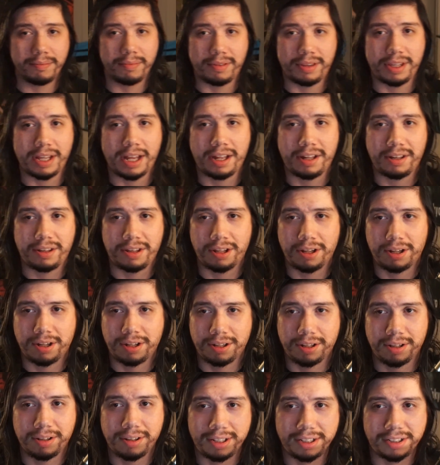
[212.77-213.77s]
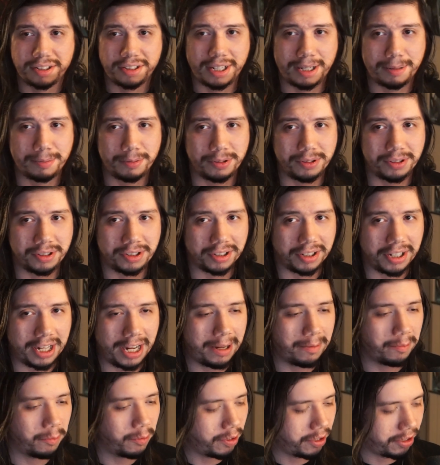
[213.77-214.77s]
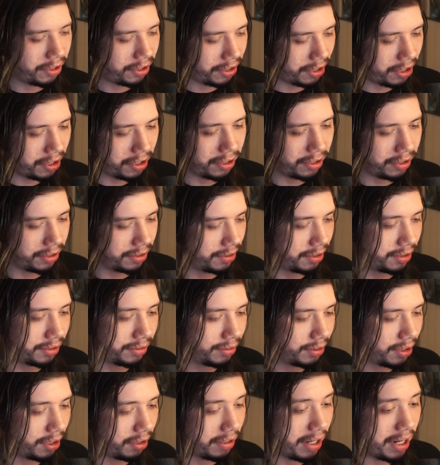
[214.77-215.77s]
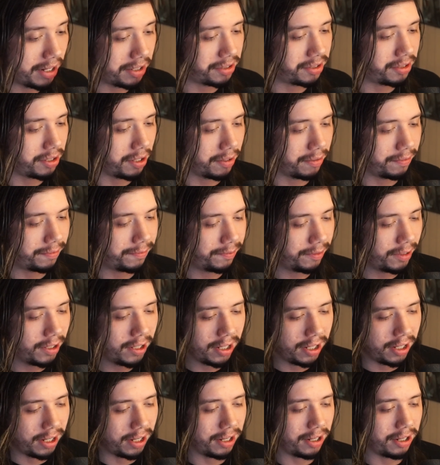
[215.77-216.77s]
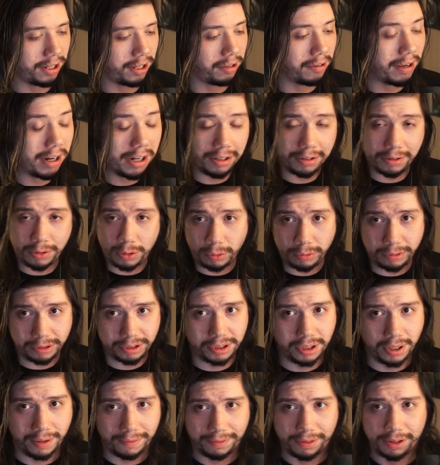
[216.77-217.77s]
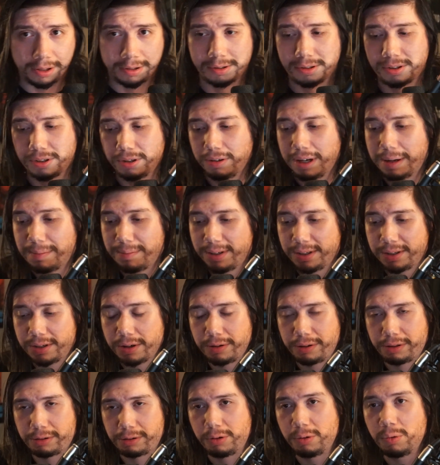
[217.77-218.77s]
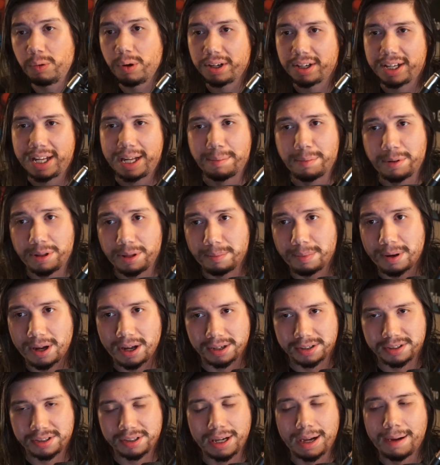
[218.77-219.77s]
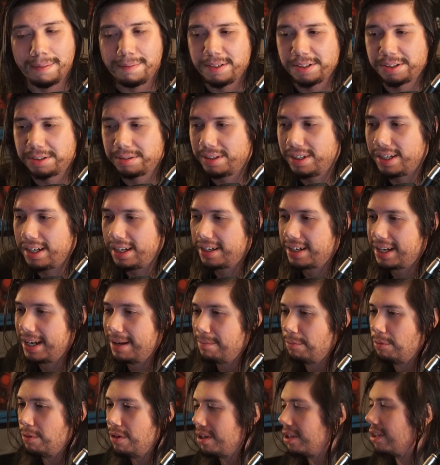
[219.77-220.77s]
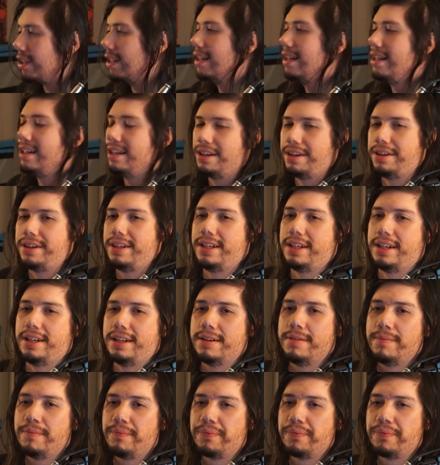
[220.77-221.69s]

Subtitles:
that these sabers came with a lot of stuff, a lot of cool stuff though. So let me go through what came in the box. Obviously, it came with the